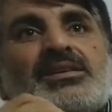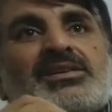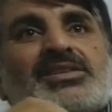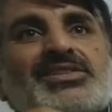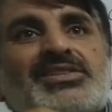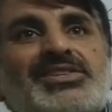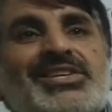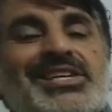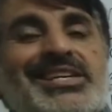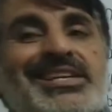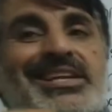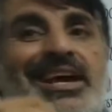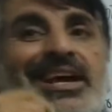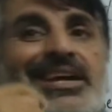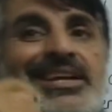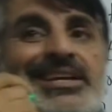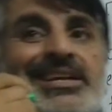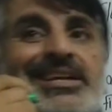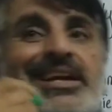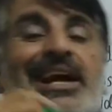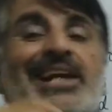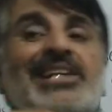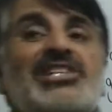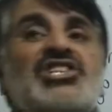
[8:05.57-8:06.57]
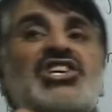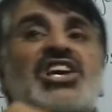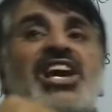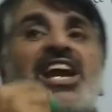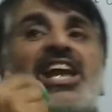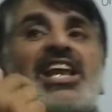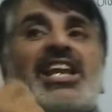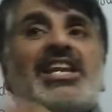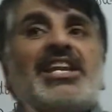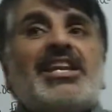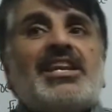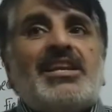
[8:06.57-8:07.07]
a
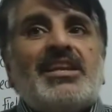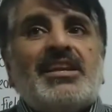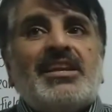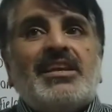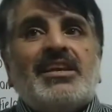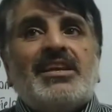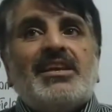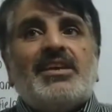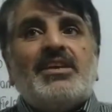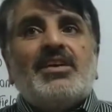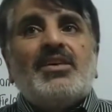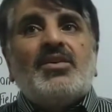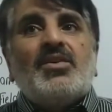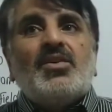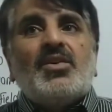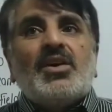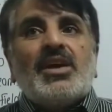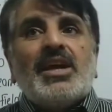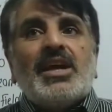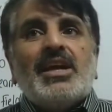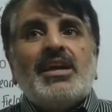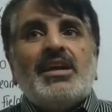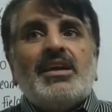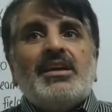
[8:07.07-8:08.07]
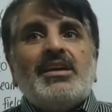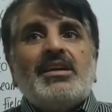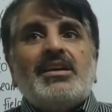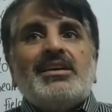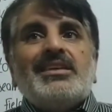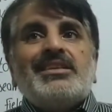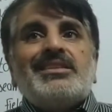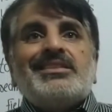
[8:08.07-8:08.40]
chain, okay.